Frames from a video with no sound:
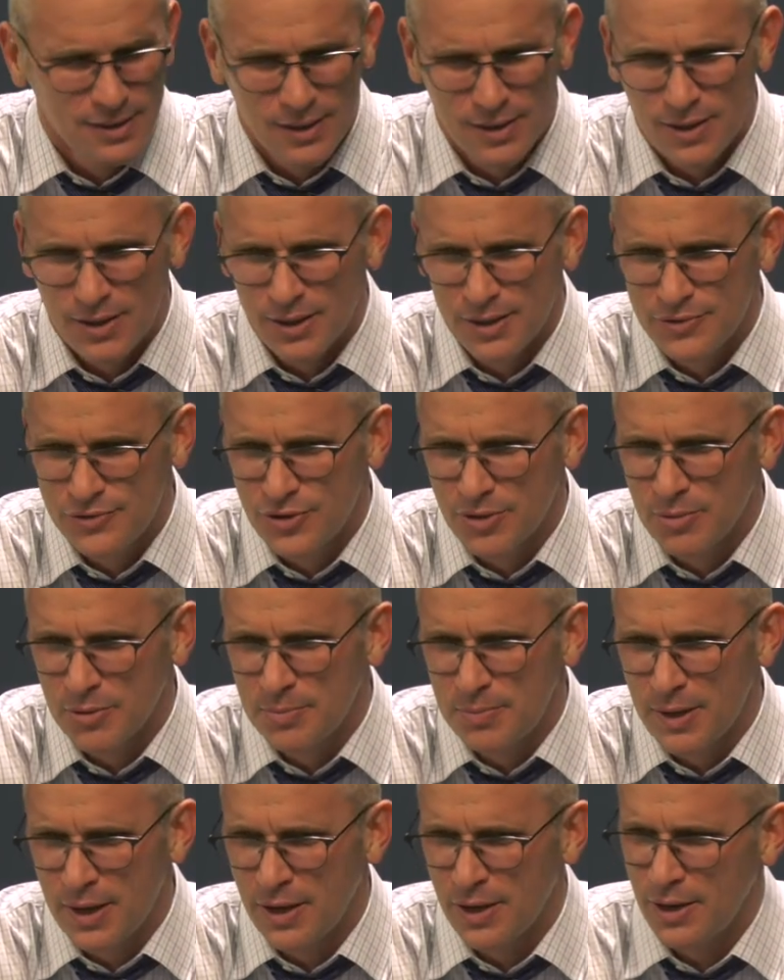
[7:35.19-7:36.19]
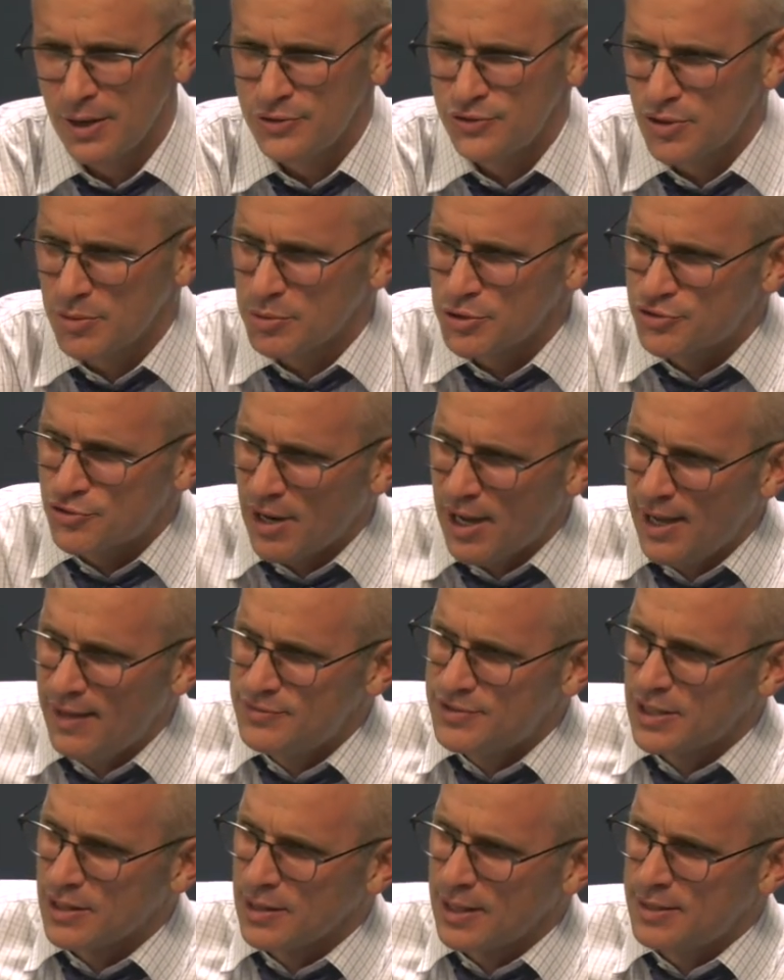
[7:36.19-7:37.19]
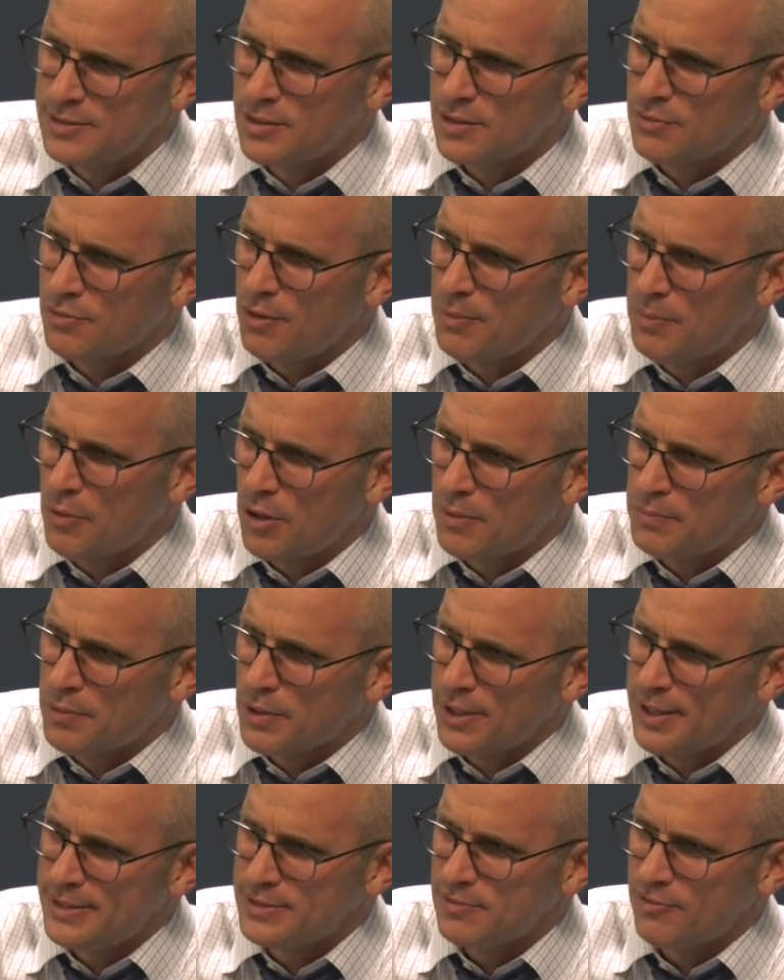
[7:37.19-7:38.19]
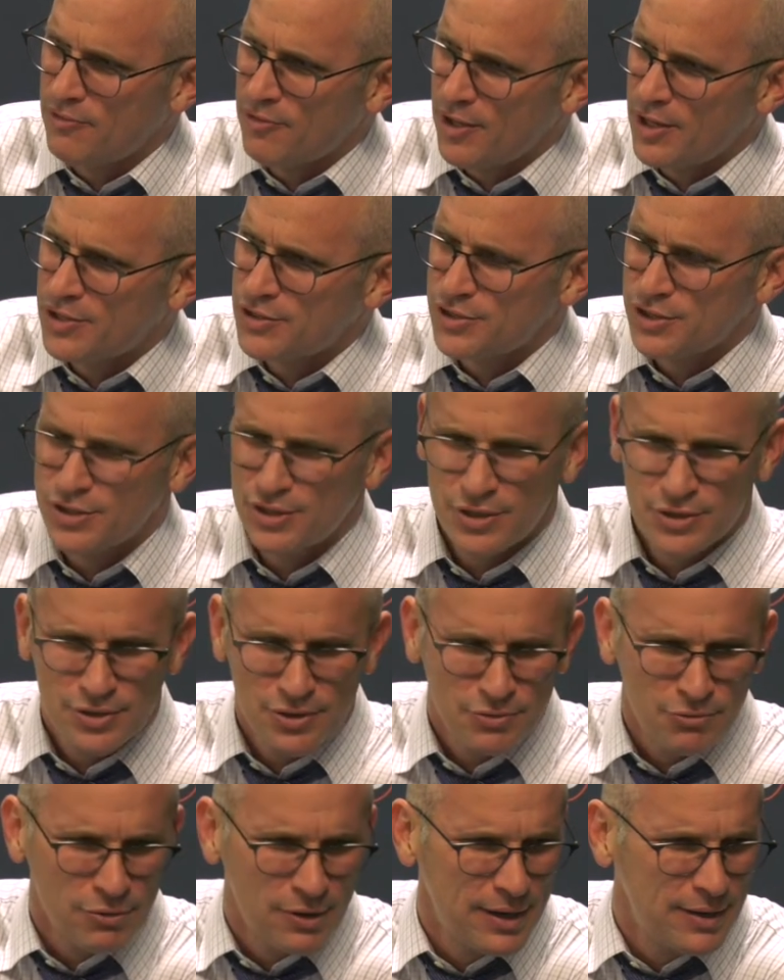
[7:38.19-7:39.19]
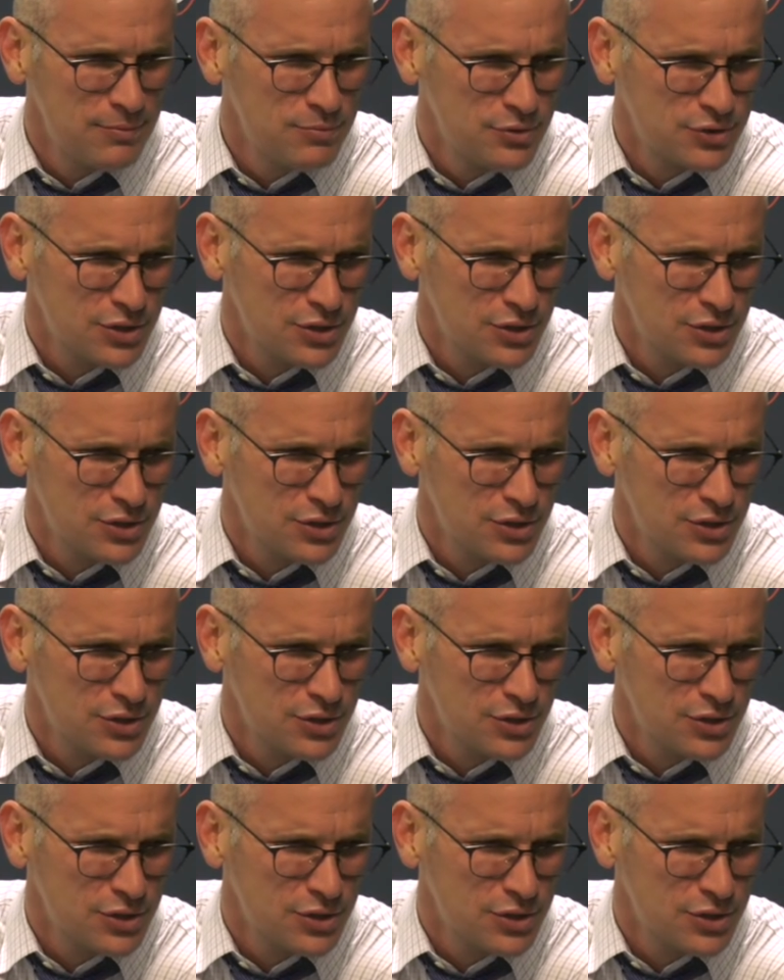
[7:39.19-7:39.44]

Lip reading: on dribble drives that led to three-point plays and finishes at the rim.